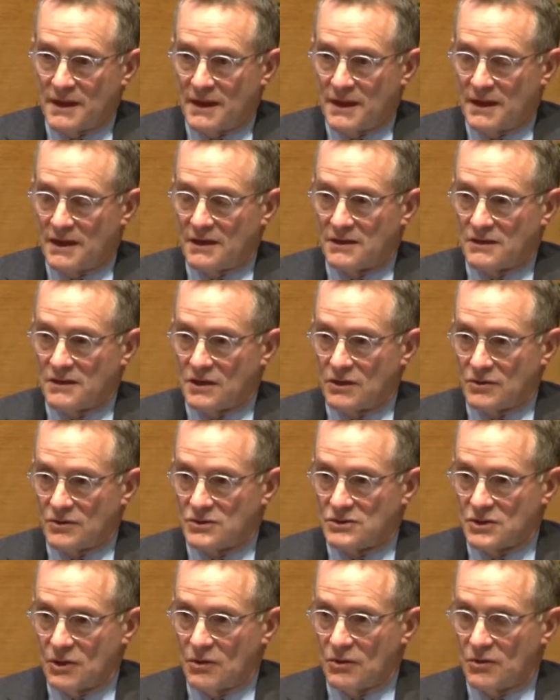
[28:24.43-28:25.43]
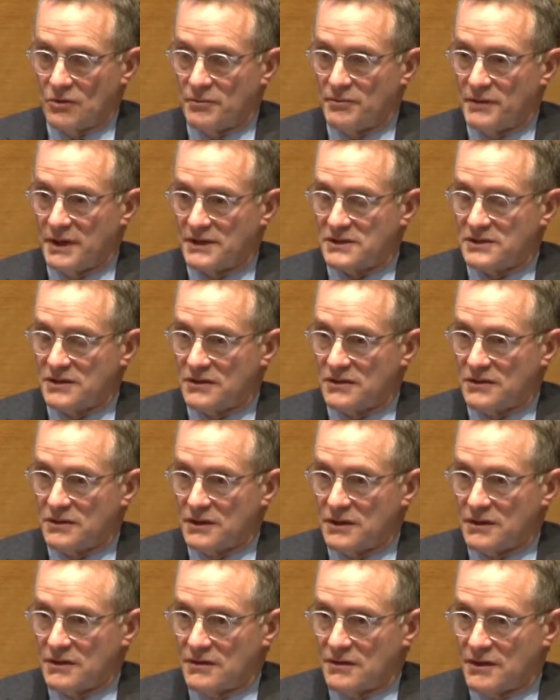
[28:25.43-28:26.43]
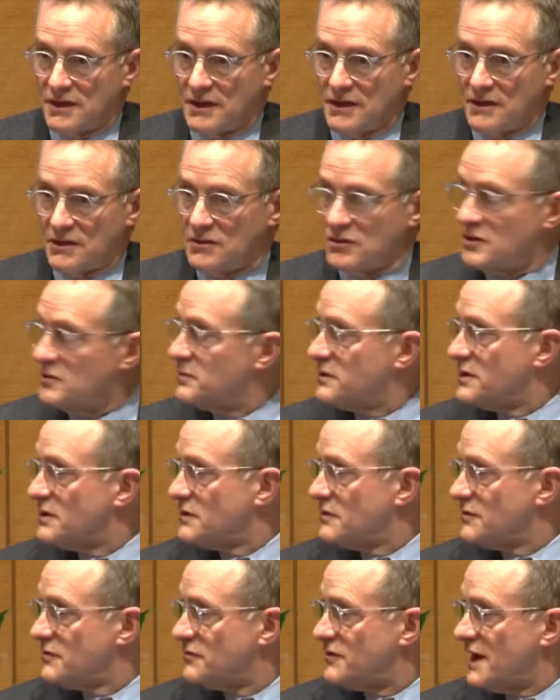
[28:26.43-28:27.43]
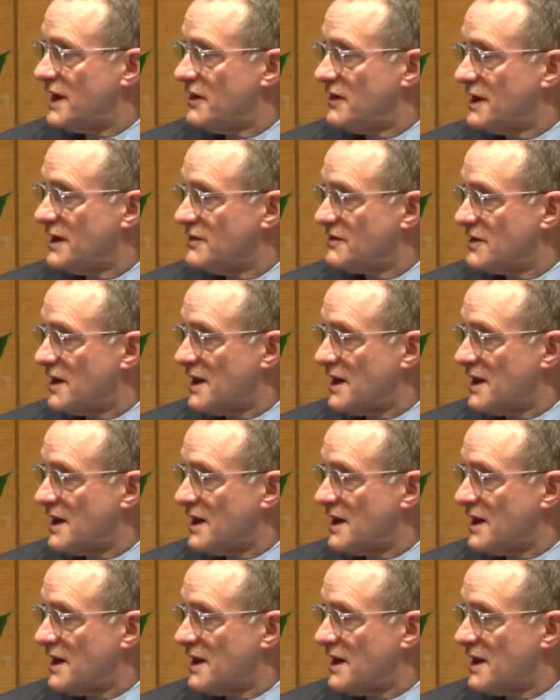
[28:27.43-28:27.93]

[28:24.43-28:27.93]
And Joel mentioned that he could have been fired 8